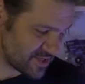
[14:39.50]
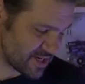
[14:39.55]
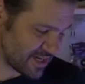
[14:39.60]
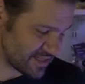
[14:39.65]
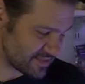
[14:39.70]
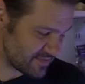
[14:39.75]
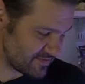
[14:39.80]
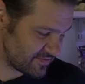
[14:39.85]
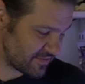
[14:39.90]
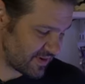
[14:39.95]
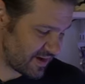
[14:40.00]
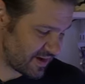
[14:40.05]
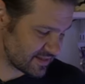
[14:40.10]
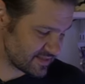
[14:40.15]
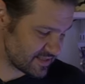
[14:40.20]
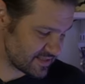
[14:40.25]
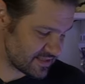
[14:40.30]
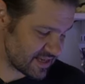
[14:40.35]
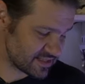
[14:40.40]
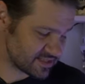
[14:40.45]
Jason
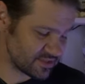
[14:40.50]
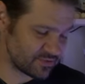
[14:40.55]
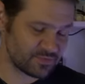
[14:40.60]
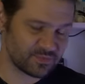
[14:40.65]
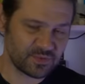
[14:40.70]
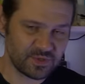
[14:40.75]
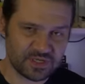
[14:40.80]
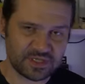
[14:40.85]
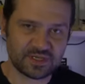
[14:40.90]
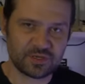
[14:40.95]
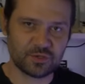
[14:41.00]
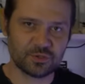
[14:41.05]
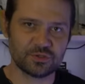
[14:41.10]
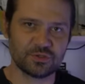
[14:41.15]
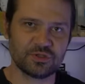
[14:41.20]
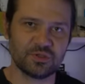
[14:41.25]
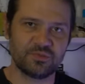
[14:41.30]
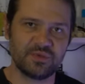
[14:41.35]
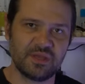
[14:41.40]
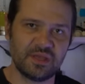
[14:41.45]
Fox. It's actually really
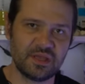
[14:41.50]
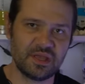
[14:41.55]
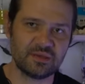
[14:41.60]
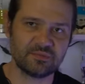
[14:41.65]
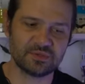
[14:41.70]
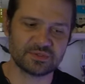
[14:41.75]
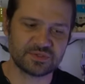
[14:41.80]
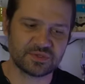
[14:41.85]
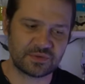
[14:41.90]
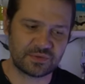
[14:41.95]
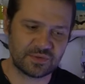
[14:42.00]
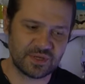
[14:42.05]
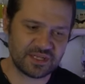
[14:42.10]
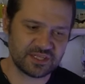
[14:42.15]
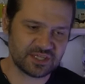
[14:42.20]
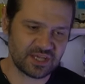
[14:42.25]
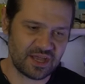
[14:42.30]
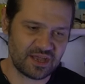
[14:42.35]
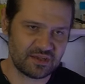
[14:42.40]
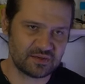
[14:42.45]
cool to be able to
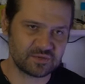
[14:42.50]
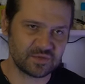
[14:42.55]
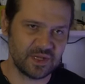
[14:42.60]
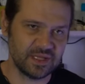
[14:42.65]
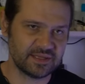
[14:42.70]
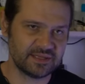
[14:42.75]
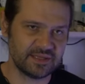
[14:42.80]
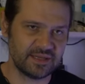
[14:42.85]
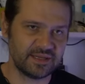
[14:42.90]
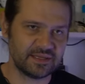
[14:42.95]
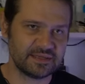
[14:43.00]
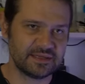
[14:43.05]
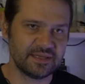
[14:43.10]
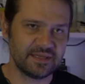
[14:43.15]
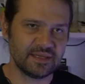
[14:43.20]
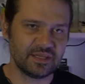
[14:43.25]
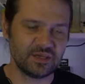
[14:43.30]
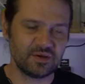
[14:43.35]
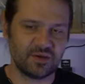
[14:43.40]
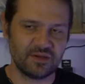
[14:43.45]
reach out with, uh,
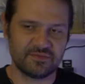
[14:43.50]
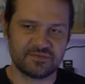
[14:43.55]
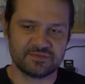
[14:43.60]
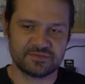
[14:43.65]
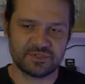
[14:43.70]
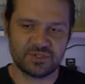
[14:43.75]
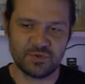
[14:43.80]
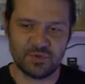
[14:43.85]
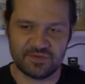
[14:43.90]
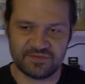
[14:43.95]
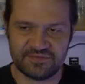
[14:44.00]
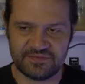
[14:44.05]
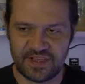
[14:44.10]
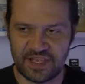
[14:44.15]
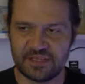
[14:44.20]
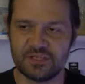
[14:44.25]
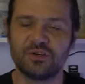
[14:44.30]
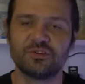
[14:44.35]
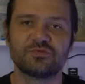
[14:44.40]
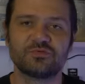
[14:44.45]
you know, a, to a
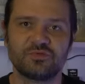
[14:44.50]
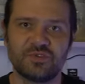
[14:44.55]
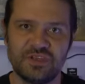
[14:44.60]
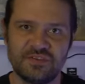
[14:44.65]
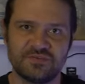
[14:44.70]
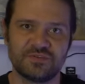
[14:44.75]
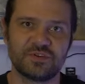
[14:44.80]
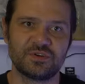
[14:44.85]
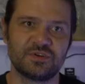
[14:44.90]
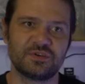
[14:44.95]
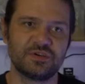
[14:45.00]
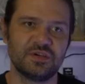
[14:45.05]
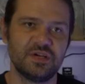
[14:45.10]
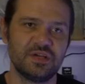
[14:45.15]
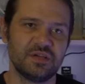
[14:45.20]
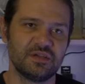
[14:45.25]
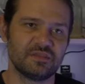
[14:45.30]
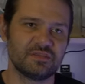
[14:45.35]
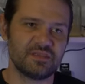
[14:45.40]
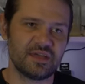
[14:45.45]
fellow reefer
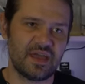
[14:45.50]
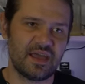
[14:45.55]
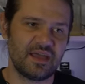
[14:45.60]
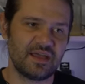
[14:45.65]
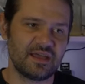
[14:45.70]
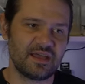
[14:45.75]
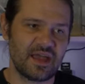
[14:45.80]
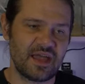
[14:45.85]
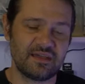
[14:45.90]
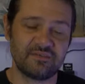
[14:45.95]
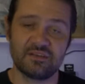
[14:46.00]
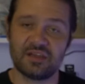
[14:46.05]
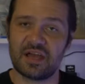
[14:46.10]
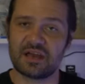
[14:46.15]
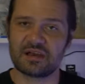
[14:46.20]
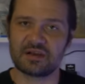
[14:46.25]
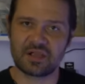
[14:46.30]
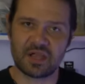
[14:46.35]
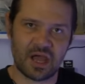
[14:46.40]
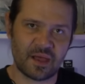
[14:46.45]
that I have a
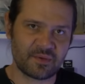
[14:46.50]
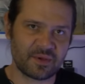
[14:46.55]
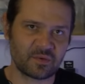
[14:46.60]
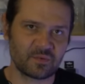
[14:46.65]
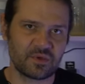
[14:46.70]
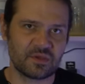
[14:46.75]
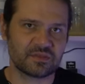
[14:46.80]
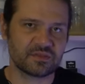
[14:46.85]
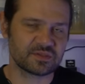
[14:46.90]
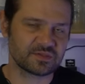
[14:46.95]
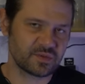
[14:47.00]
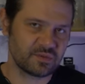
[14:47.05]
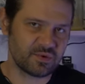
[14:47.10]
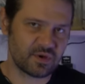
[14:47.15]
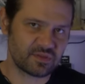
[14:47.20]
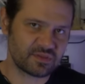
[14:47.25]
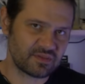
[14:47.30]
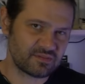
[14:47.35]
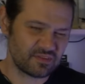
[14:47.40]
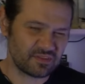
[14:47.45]
lot in common with because we
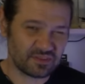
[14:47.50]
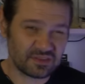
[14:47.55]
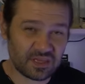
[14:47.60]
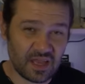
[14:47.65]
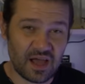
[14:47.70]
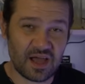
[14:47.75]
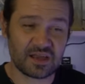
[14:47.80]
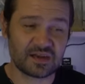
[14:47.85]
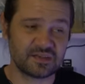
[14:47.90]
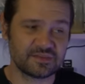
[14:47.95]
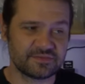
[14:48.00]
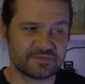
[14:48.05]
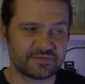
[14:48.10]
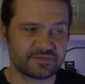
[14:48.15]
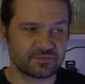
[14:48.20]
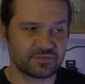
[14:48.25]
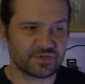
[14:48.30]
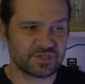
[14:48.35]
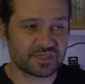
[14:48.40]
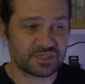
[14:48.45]
both have a lot
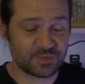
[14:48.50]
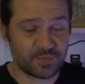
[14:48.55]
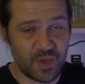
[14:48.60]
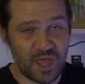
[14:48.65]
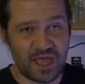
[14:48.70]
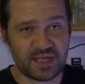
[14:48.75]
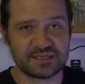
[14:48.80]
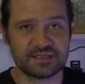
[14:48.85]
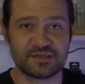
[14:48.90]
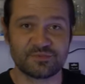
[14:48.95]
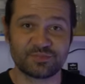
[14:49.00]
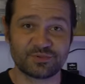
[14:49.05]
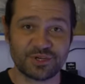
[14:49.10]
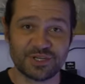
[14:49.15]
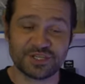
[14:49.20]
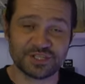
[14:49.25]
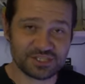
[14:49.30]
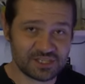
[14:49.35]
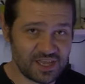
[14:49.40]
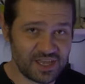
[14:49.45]
of respect and
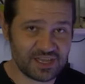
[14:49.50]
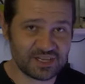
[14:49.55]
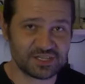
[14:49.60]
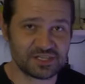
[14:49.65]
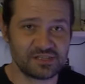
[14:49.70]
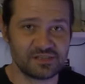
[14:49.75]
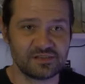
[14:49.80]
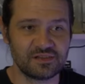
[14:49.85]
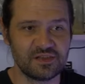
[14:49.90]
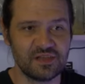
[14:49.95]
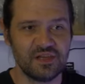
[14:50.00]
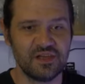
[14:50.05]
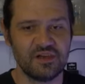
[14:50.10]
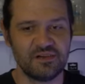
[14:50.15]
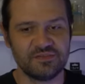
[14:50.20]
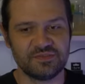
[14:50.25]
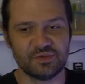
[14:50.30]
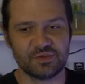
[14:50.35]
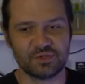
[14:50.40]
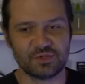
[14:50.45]
appreciation
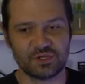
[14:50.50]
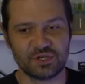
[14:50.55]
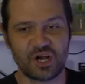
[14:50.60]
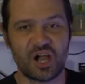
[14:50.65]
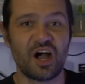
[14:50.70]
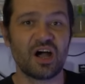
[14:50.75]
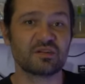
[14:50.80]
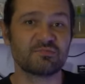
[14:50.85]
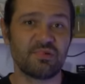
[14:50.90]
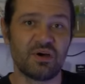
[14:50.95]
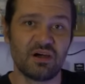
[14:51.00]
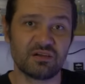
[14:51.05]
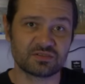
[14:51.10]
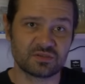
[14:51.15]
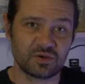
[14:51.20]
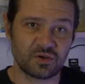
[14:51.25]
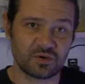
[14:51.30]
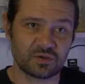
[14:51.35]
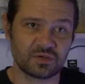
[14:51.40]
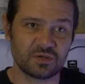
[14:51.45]
for oddball
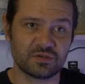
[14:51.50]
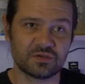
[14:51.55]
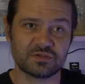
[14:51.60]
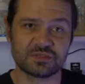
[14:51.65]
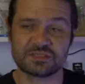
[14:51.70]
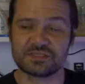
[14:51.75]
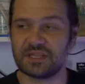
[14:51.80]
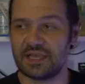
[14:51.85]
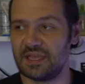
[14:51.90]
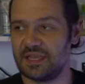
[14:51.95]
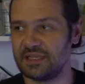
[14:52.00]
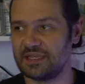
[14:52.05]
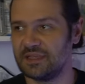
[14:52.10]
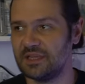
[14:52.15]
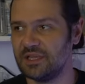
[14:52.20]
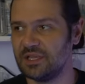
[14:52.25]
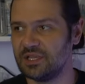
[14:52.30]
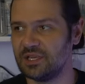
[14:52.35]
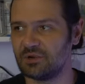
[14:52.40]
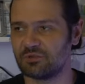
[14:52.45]
corals like,
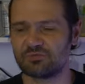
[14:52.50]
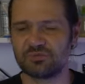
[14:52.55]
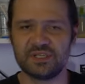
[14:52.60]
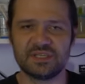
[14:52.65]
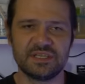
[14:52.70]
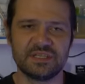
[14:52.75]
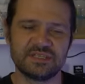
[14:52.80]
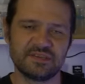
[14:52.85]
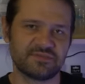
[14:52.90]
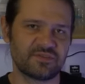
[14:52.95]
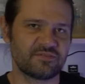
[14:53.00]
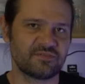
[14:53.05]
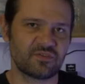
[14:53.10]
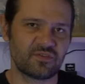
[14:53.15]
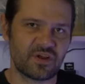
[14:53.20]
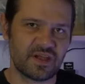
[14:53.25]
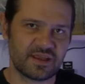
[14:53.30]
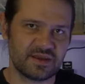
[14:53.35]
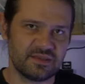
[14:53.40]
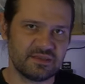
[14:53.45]
you know, really different
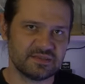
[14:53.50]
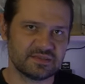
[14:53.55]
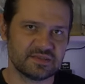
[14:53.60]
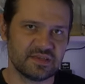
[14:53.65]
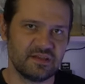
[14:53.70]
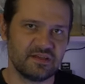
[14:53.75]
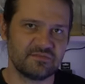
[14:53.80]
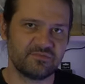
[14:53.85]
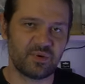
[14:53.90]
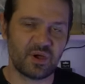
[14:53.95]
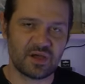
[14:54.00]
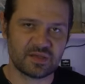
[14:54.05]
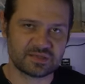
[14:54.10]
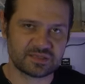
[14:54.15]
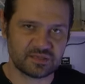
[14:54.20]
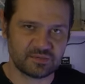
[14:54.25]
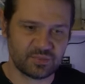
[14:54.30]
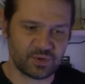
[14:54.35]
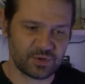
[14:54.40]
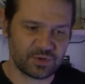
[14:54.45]
varieties of
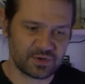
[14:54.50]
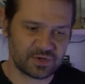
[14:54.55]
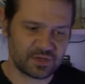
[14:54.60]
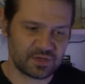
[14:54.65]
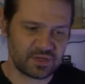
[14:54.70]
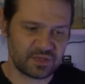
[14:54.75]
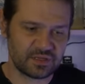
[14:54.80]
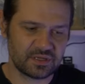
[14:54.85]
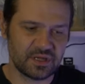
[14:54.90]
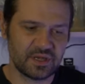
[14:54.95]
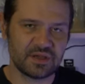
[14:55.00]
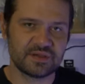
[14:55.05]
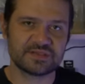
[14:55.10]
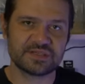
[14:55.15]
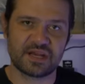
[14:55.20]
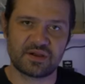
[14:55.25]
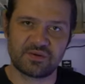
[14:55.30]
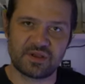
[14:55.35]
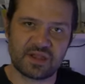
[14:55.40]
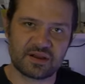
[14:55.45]
Pocillopora,
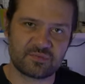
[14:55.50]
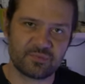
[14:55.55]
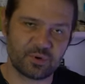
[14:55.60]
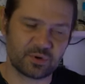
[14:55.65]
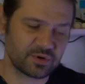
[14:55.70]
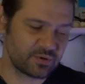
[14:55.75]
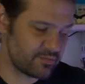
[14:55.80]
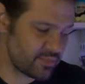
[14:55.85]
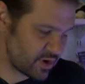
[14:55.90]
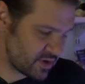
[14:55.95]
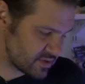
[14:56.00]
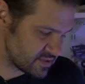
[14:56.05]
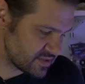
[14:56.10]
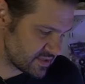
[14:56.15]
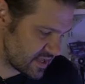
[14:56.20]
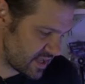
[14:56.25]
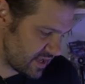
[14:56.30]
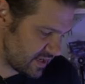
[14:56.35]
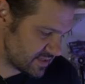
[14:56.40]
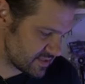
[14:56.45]
Seriatopora bird's
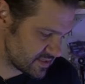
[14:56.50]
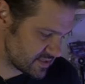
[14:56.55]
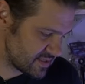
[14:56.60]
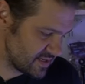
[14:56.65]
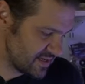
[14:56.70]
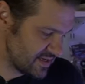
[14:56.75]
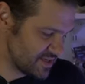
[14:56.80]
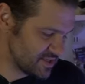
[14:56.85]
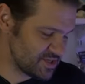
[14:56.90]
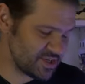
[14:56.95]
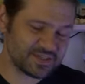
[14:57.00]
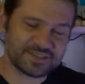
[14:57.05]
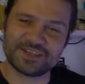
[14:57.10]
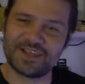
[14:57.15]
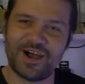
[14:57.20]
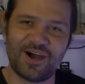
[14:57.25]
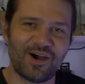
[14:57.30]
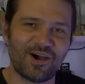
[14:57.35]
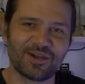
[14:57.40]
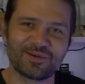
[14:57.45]
nest, just
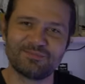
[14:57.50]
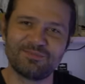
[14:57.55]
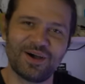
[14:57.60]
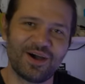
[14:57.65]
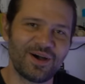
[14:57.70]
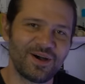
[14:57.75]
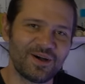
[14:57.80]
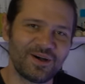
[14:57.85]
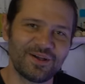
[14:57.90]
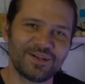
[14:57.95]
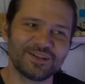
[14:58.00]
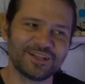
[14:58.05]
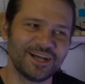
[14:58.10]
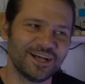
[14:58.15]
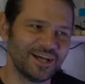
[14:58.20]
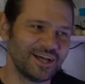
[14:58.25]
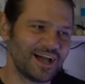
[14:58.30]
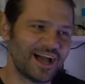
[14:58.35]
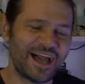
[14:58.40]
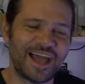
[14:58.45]
oddball
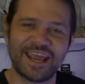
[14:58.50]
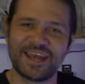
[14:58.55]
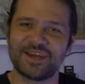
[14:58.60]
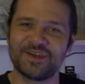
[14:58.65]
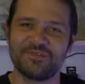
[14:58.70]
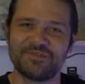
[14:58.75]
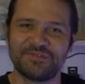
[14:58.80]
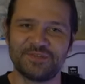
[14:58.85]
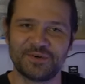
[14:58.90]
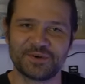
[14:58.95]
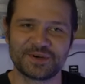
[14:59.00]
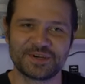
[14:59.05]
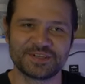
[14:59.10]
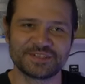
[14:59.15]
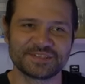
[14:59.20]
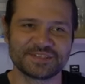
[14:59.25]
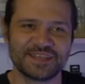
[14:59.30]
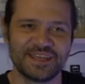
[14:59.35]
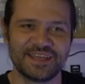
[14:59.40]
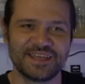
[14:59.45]
uh,
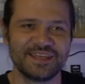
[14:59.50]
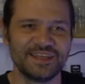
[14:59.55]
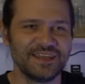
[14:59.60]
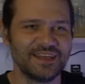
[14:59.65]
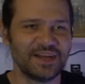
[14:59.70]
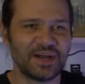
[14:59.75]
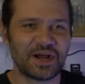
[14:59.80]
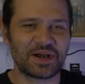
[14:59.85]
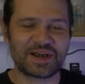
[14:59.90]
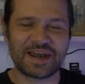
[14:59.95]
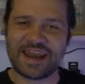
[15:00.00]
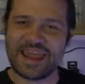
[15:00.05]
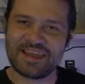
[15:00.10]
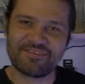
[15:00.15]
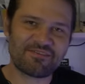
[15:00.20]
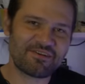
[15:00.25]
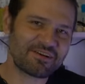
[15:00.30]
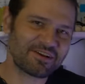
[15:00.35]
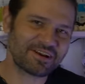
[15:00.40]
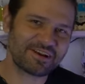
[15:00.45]
hydnophoras that are
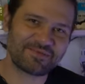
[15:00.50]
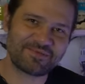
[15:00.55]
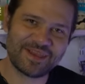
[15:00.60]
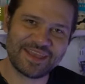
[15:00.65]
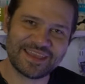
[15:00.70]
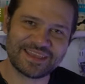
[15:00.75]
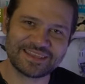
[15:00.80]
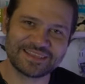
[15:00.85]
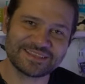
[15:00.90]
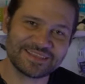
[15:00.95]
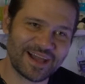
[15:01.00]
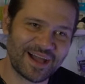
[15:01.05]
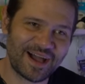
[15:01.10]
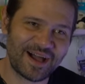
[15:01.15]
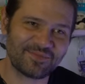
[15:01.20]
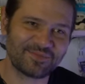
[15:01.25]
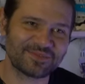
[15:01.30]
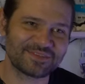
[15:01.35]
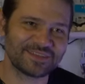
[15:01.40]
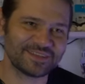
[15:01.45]
never gonna make the
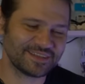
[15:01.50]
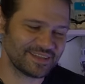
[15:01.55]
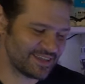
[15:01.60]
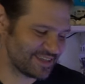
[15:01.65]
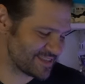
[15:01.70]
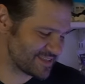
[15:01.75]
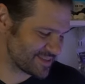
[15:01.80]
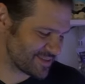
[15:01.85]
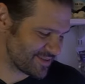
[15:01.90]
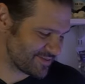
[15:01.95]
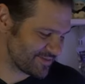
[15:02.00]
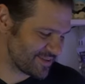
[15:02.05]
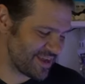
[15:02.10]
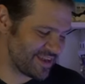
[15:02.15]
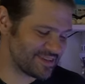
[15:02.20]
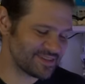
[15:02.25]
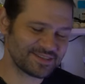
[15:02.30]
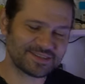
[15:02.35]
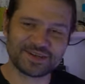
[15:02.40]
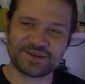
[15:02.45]
top of the list of
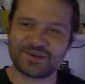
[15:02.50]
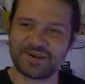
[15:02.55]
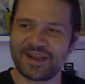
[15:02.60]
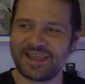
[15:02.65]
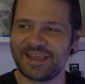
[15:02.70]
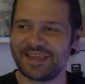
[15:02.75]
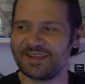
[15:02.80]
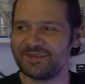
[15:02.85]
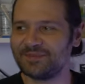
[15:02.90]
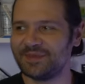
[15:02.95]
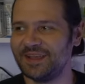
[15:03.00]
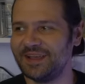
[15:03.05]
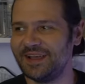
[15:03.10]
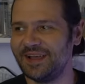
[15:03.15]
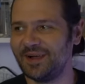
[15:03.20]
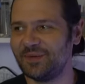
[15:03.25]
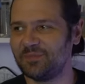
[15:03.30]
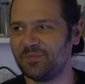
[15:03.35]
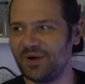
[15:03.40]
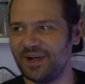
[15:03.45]
Instagram,
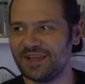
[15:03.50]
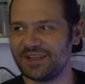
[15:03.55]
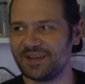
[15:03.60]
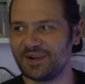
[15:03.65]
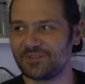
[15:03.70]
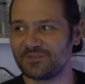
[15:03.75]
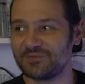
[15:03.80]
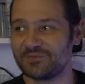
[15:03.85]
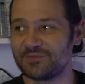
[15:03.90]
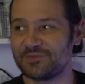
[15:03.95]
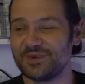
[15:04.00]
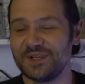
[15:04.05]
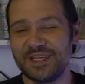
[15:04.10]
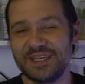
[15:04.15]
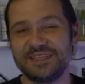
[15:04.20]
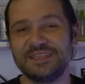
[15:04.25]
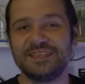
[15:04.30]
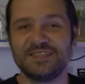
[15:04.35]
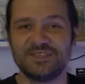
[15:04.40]
but are really